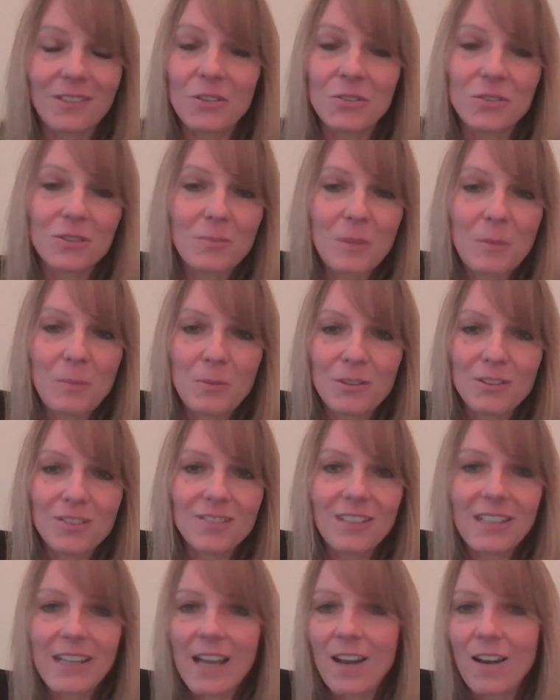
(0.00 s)
Also, me
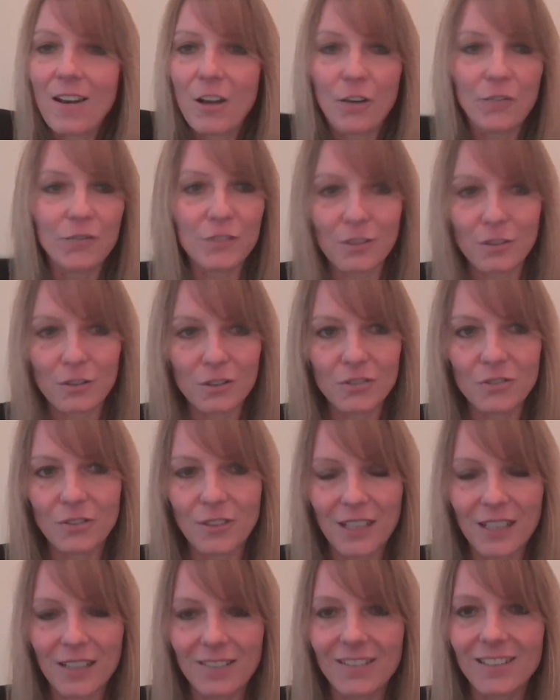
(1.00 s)
personally, I love to learn new
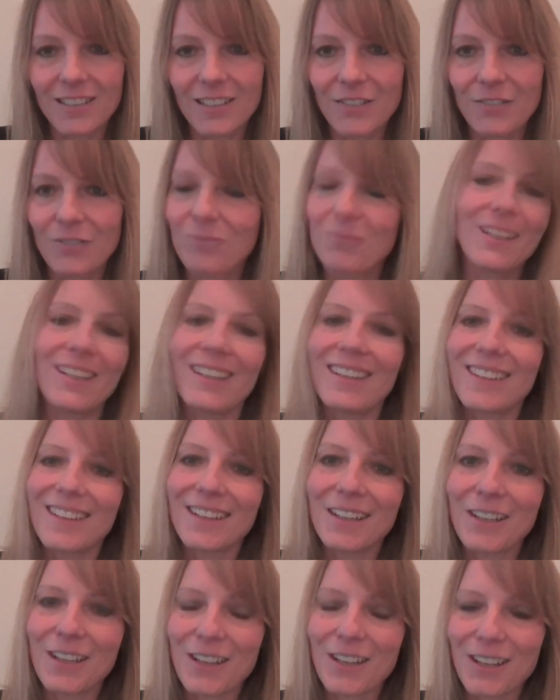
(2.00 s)
things. It gives me
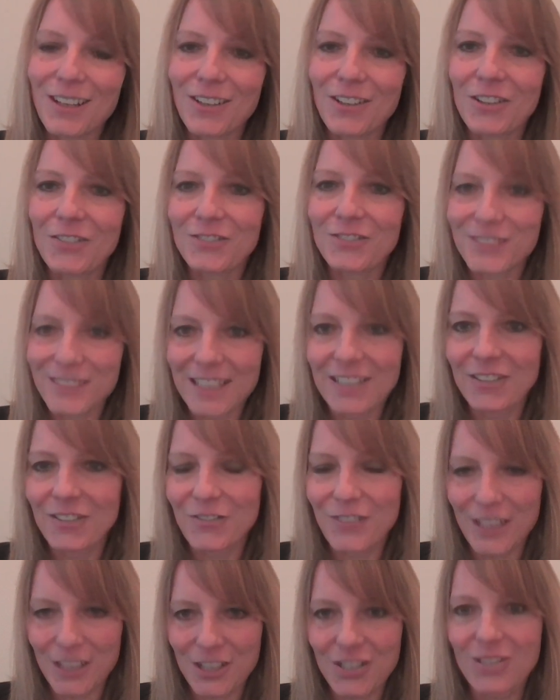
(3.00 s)
a lot of
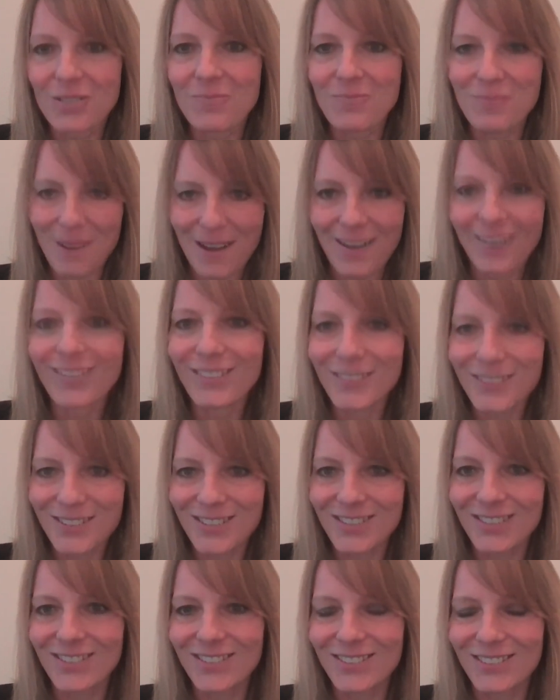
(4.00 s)
satisfaction and buzz
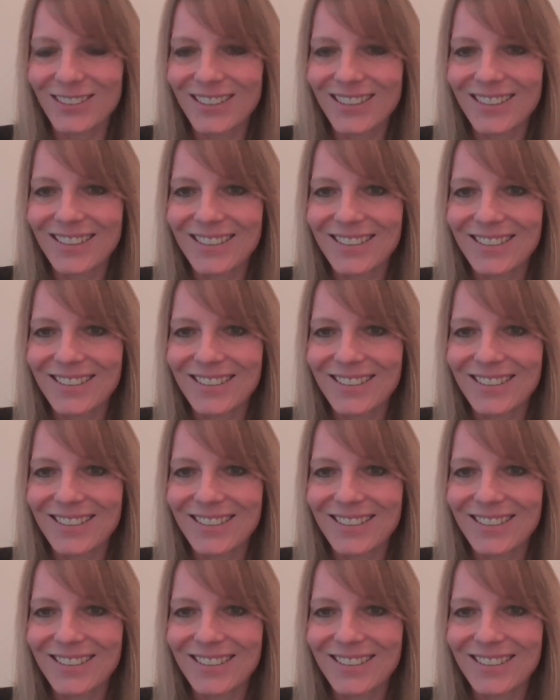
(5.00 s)
to,